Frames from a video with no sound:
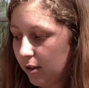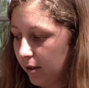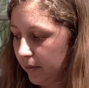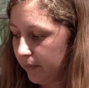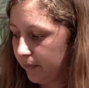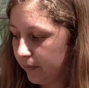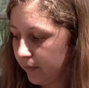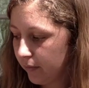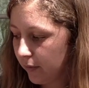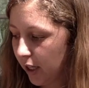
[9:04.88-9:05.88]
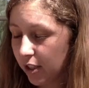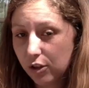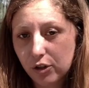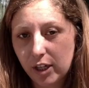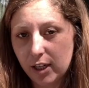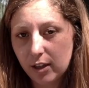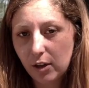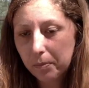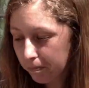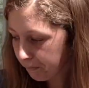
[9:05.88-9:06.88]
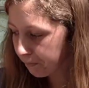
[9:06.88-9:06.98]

I still drink it though.